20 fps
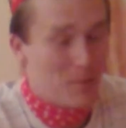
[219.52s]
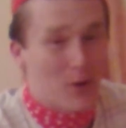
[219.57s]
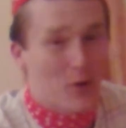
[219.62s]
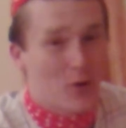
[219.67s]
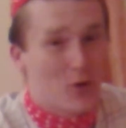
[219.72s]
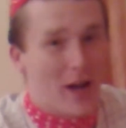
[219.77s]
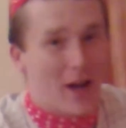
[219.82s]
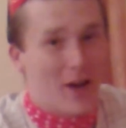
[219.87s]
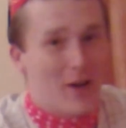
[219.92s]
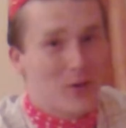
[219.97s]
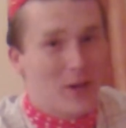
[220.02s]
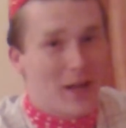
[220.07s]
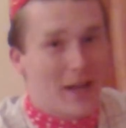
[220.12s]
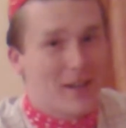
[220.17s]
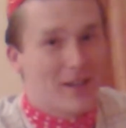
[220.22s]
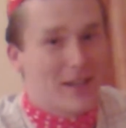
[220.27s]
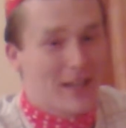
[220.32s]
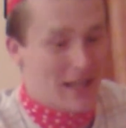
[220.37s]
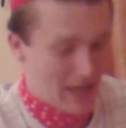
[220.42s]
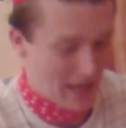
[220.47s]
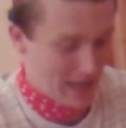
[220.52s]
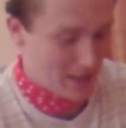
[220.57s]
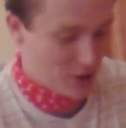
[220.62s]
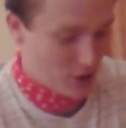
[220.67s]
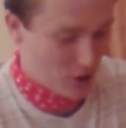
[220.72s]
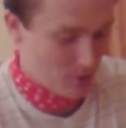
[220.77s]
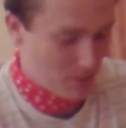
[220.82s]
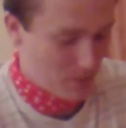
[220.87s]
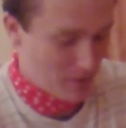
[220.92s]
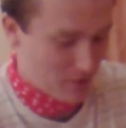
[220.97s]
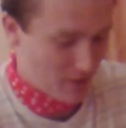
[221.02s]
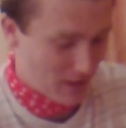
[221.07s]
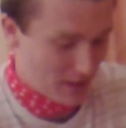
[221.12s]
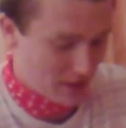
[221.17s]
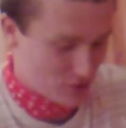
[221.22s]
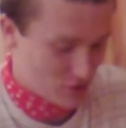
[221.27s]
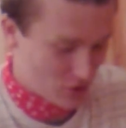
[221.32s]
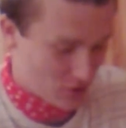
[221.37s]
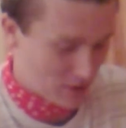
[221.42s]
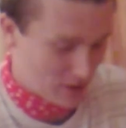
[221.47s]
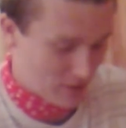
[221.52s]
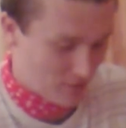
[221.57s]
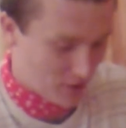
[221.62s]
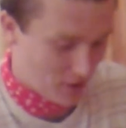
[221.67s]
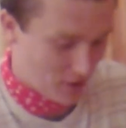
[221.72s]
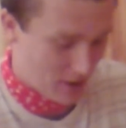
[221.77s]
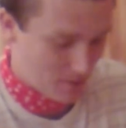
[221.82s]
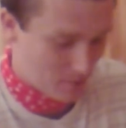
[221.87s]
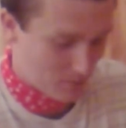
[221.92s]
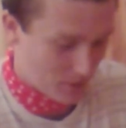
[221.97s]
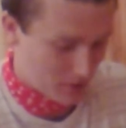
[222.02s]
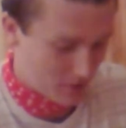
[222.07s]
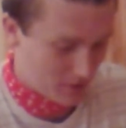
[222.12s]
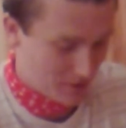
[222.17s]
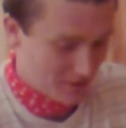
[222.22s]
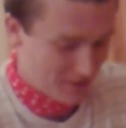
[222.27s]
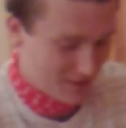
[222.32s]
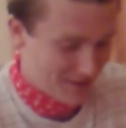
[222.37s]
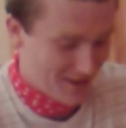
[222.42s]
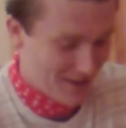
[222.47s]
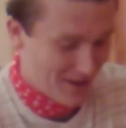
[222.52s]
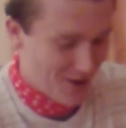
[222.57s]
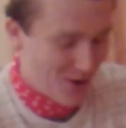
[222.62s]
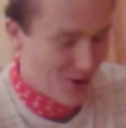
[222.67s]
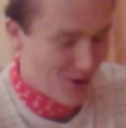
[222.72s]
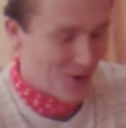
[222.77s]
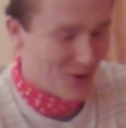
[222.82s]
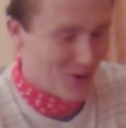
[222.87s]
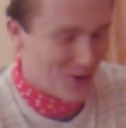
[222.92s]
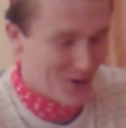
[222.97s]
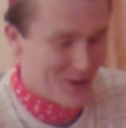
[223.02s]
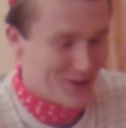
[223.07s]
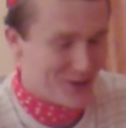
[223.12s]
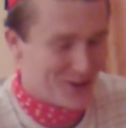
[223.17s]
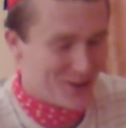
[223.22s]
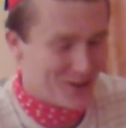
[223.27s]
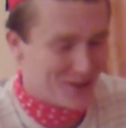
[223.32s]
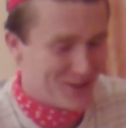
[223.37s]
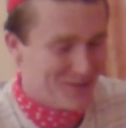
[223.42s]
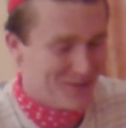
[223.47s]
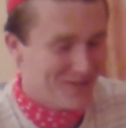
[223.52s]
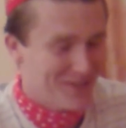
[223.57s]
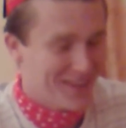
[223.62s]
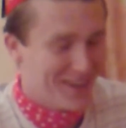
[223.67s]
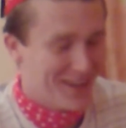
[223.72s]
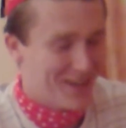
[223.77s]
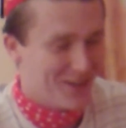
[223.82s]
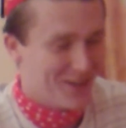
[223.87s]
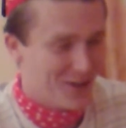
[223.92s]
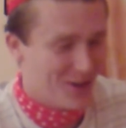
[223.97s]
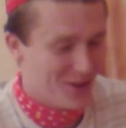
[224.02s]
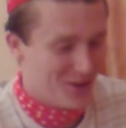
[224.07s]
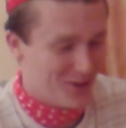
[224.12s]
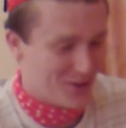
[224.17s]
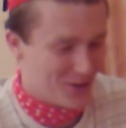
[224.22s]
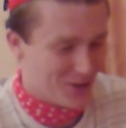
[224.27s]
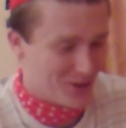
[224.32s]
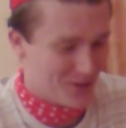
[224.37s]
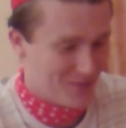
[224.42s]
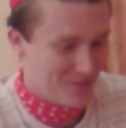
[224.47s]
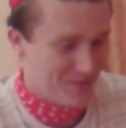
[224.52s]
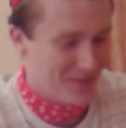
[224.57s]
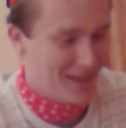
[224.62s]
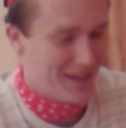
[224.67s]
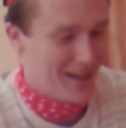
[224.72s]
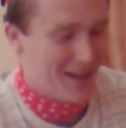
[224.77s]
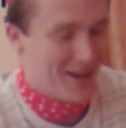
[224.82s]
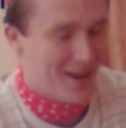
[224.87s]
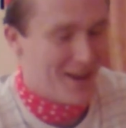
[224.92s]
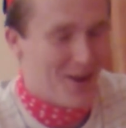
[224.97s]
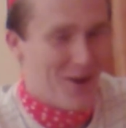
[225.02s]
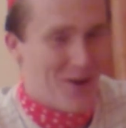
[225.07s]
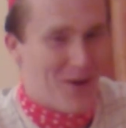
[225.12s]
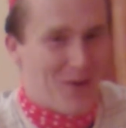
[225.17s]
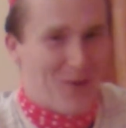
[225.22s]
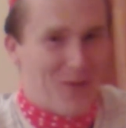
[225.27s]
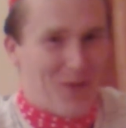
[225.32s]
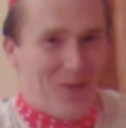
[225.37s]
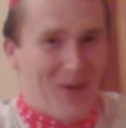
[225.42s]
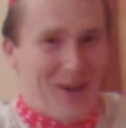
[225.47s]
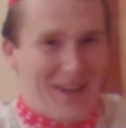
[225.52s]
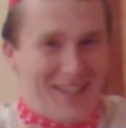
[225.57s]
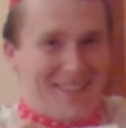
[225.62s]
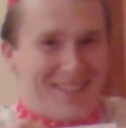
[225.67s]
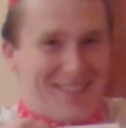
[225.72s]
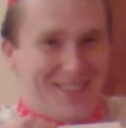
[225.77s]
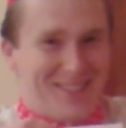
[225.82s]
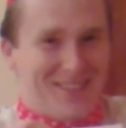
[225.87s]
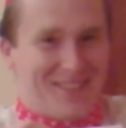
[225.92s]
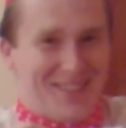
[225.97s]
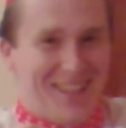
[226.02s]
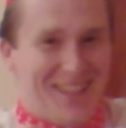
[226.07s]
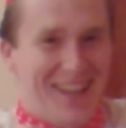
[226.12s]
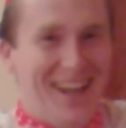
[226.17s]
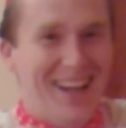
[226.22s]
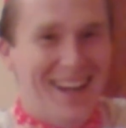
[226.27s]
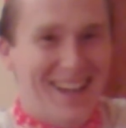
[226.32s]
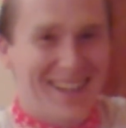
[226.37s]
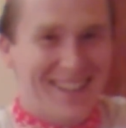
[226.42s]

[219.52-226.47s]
Could be going out early and could be very drunk if you're Hamburg. Oh no, oh no. Winkle.